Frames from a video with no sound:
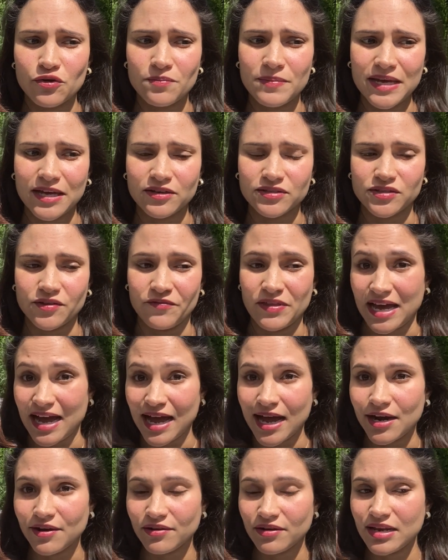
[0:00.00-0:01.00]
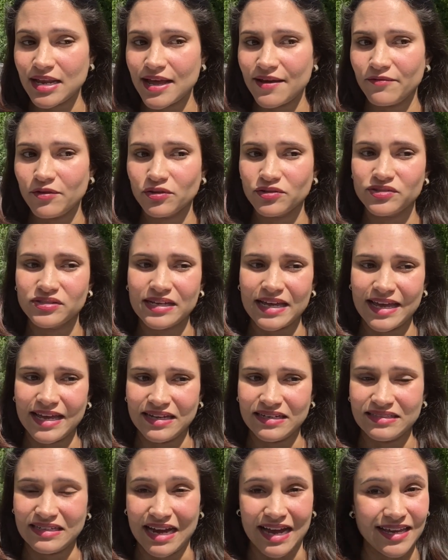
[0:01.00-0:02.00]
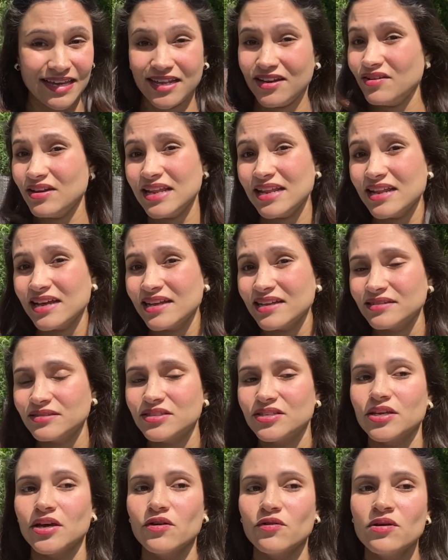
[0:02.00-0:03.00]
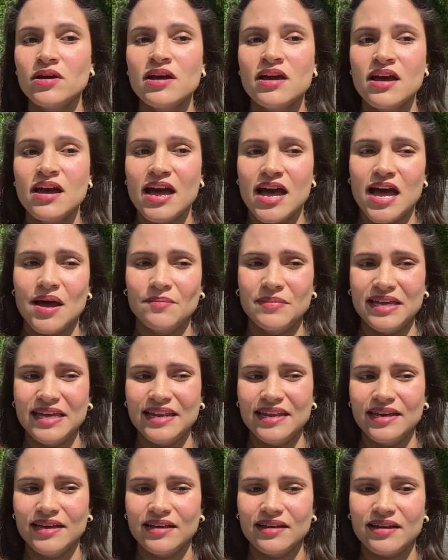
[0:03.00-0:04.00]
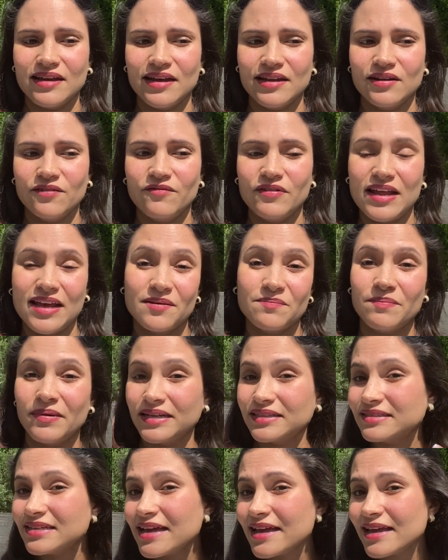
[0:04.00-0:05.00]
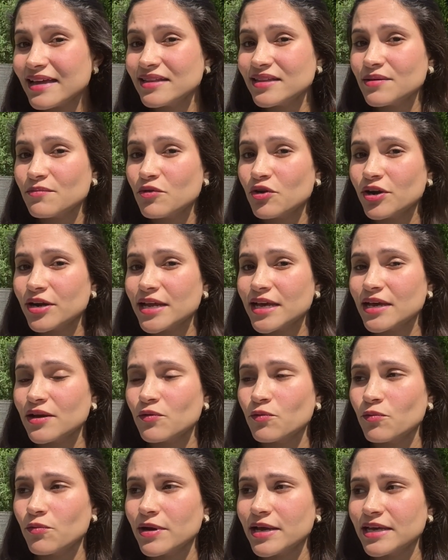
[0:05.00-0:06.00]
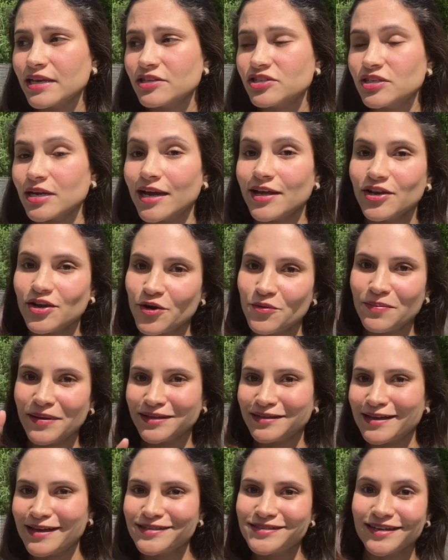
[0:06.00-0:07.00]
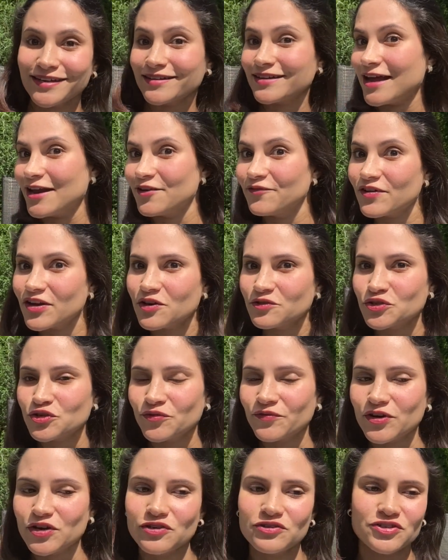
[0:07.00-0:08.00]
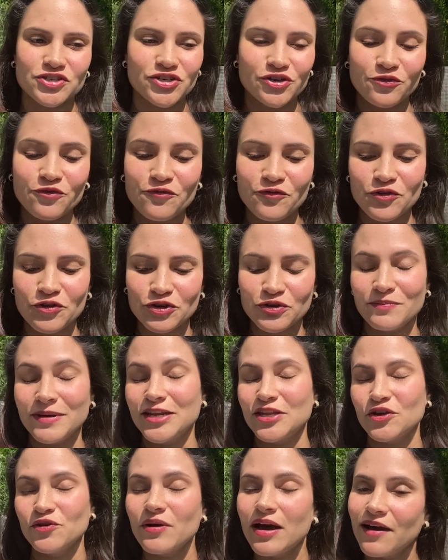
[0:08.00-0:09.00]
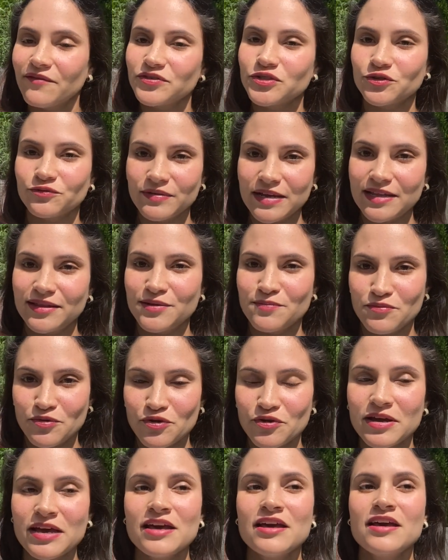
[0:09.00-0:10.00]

because of the iron levels, and I cannot eat it. So I'm eating kind of like pate in the morning, which I know pate is kind of a controversial food, but you have to read the book